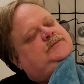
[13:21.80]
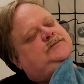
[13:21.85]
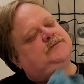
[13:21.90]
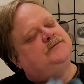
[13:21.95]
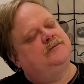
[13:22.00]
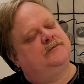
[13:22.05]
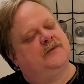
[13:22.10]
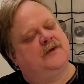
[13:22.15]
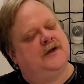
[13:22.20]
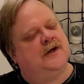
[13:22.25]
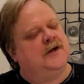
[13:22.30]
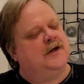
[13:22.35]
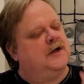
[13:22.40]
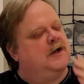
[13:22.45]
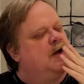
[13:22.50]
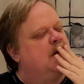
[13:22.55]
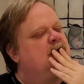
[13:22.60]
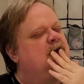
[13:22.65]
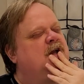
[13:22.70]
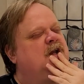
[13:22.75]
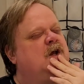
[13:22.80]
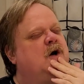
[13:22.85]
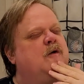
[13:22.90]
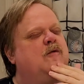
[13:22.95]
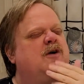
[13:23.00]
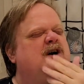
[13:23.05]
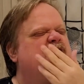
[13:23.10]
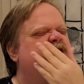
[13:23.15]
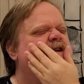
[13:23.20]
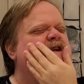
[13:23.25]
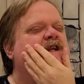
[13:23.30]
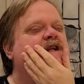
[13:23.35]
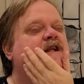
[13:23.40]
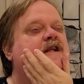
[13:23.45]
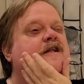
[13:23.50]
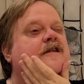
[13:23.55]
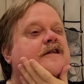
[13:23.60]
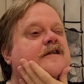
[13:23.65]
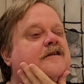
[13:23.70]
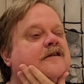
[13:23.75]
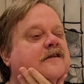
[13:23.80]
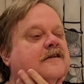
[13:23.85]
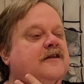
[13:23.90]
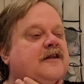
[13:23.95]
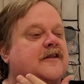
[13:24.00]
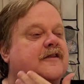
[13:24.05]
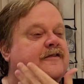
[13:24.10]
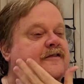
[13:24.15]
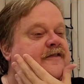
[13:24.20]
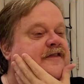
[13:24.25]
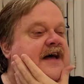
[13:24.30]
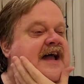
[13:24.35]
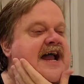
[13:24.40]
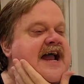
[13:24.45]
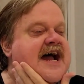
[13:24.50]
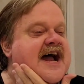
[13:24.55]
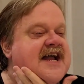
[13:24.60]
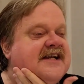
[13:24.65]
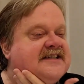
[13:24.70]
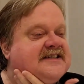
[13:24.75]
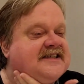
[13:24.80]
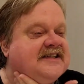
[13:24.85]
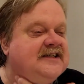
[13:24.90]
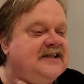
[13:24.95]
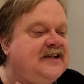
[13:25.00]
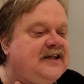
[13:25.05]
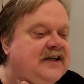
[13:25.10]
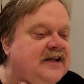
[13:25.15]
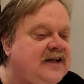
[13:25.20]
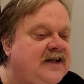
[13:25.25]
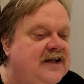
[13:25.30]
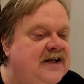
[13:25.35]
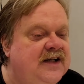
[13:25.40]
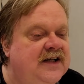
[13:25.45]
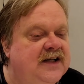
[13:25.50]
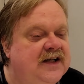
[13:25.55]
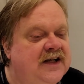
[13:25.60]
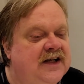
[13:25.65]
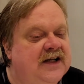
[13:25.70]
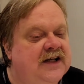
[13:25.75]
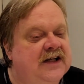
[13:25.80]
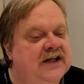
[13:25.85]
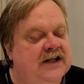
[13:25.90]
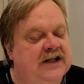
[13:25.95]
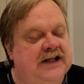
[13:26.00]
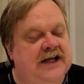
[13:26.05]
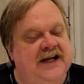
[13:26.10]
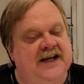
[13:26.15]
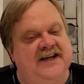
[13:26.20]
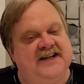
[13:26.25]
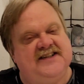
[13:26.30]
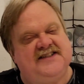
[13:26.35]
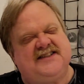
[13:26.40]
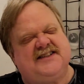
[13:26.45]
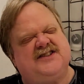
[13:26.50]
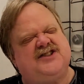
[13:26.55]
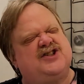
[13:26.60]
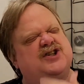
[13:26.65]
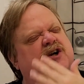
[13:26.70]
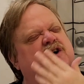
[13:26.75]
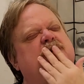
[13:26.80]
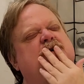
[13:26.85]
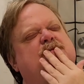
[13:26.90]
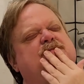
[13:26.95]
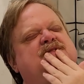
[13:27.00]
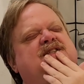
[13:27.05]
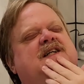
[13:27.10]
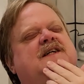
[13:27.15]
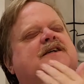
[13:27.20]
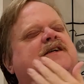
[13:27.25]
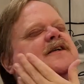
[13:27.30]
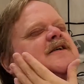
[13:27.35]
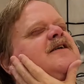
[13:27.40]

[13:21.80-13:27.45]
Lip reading: You know what? That, ladies and germs,